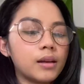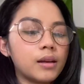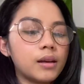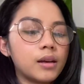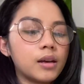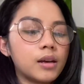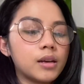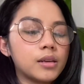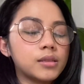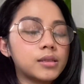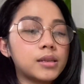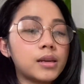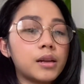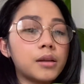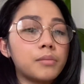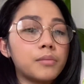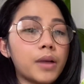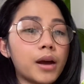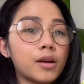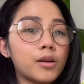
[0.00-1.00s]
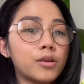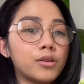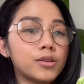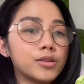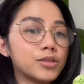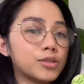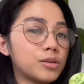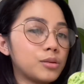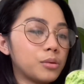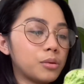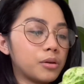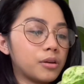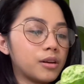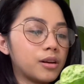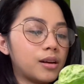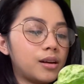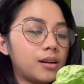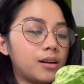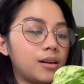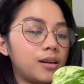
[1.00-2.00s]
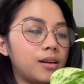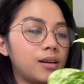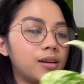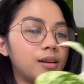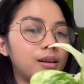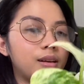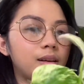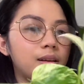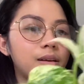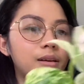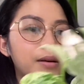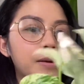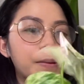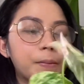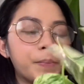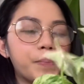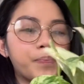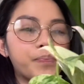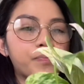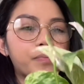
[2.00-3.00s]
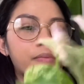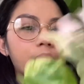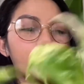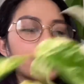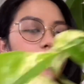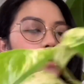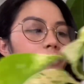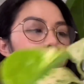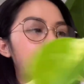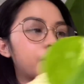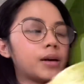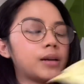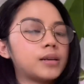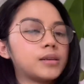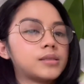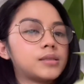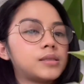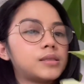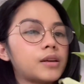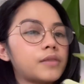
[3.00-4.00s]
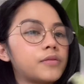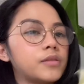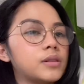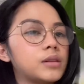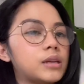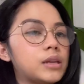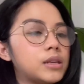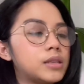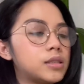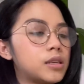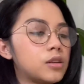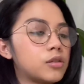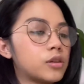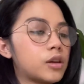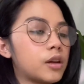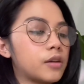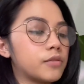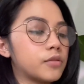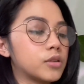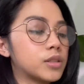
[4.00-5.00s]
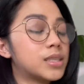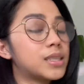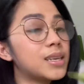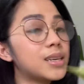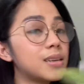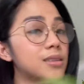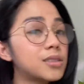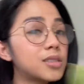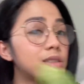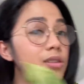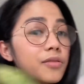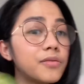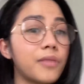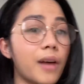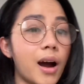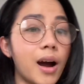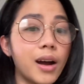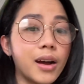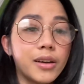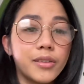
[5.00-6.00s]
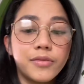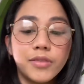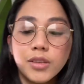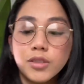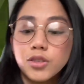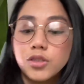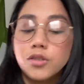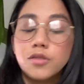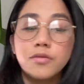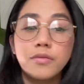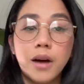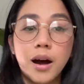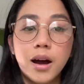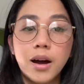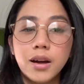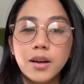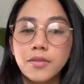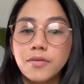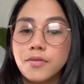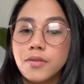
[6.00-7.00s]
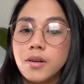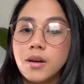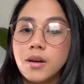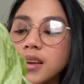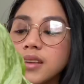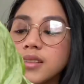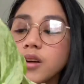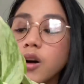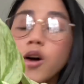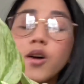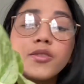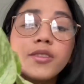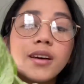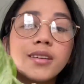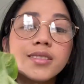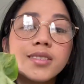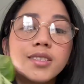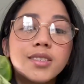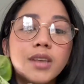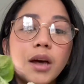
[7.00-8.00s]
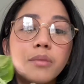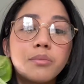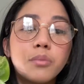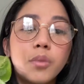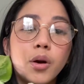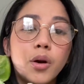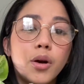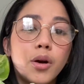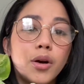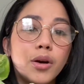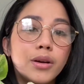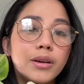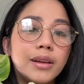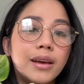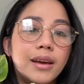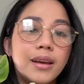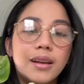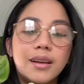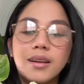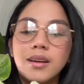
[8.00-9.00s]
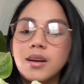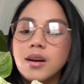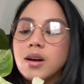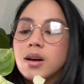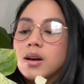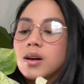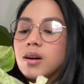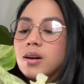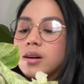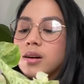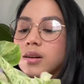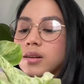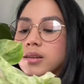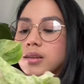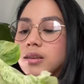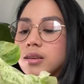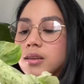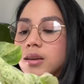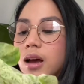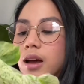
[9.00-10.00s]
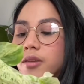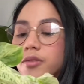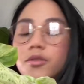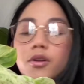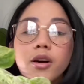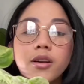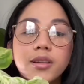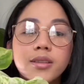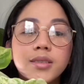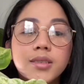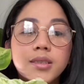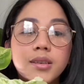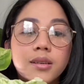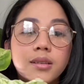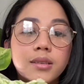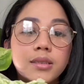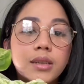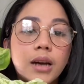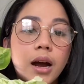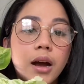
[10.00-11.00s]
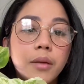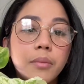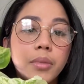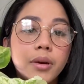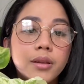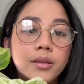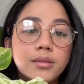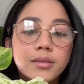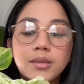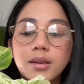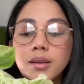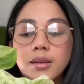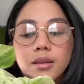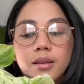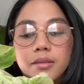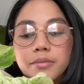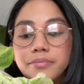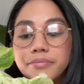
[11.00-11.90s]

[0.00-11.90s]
It's getting back on its glory. But it's definitely easy to care for. See, it survived. It survived all that sunburn, and I thought it's gonna die, but it didn't.